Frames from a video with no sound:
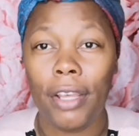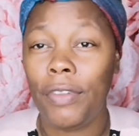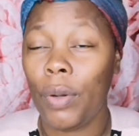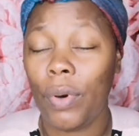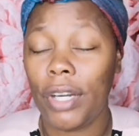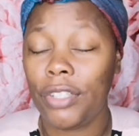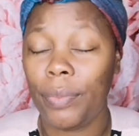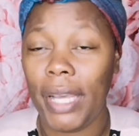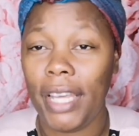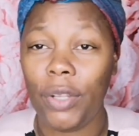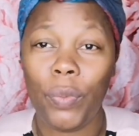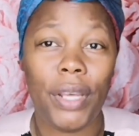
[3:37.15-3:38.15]
If you want to
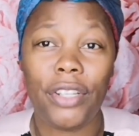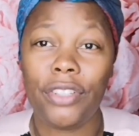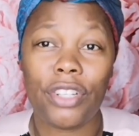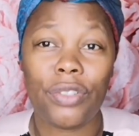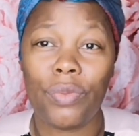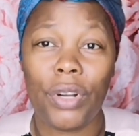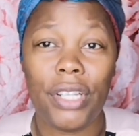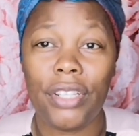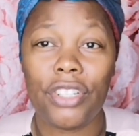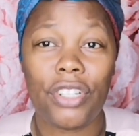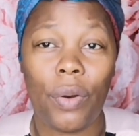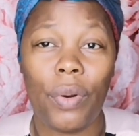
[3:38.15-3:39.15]
make it quick, just run
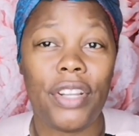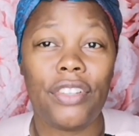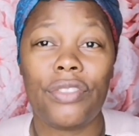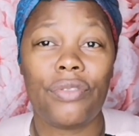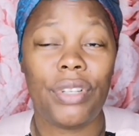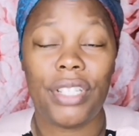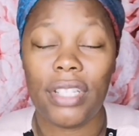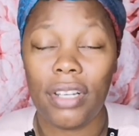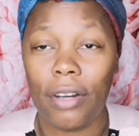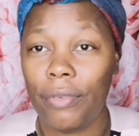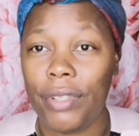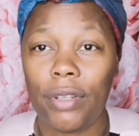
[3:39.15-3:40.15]
in the shower and just rinse
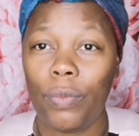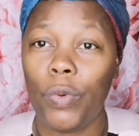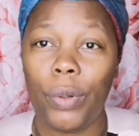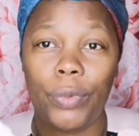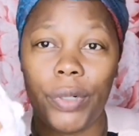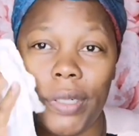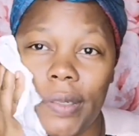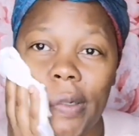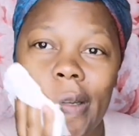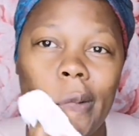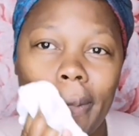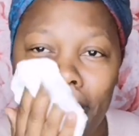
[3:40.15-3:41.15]
it off with some warm water,
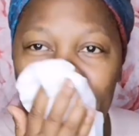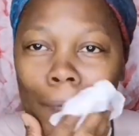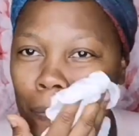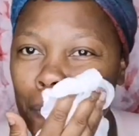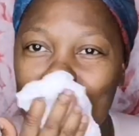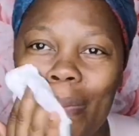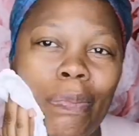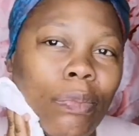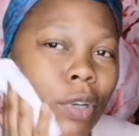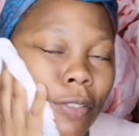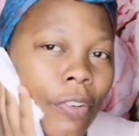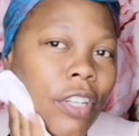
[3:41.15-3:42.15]
all right?
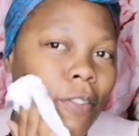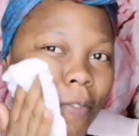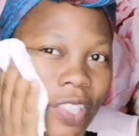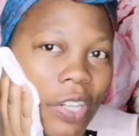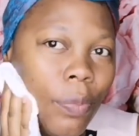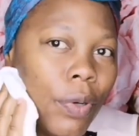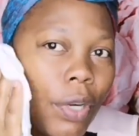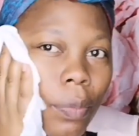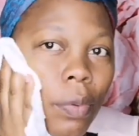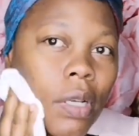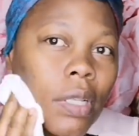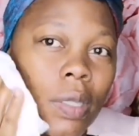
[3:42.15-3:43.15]
But for the video
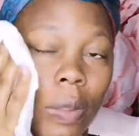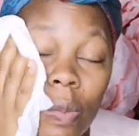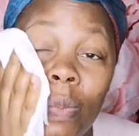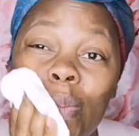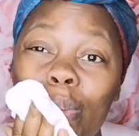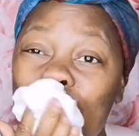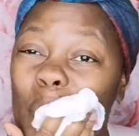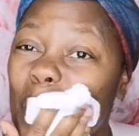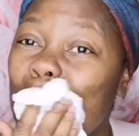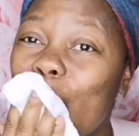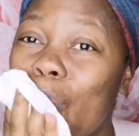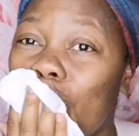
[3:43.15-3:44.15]
purpose,
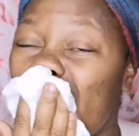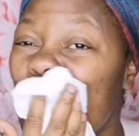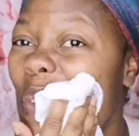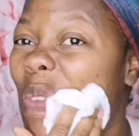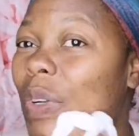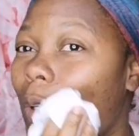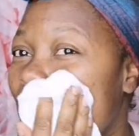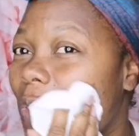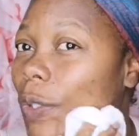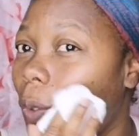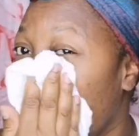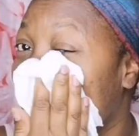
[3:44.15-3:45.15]
I'm gonna
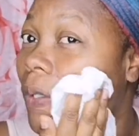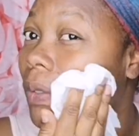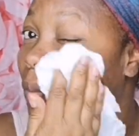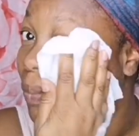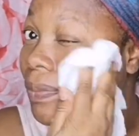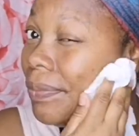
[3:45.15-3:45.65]
show you.